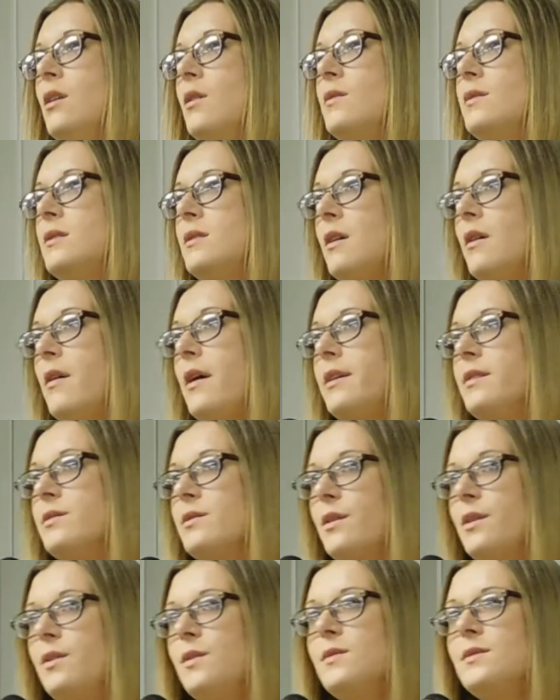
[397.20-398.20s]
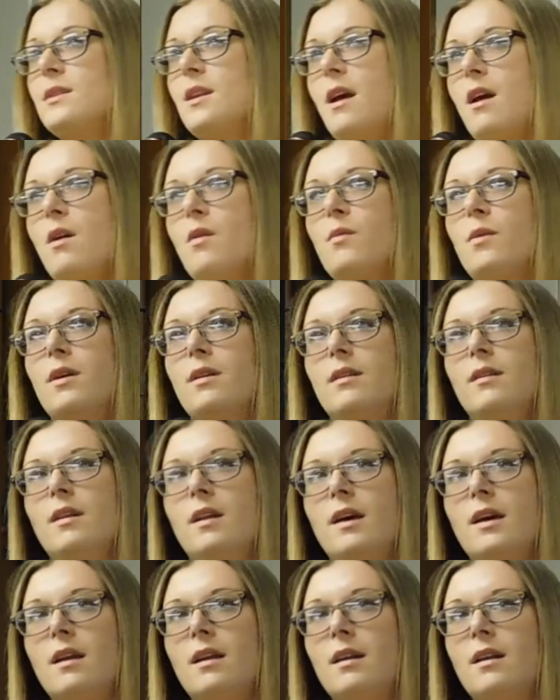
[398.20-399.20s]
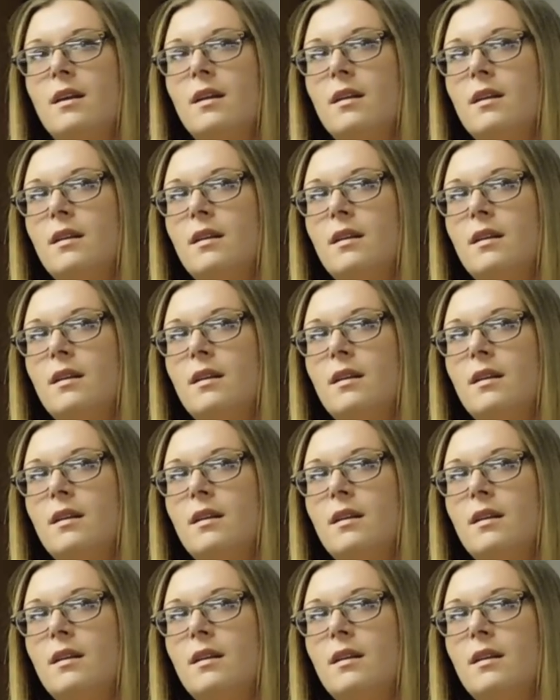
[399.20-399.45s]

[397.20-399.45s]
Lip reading: So I started using heroin, and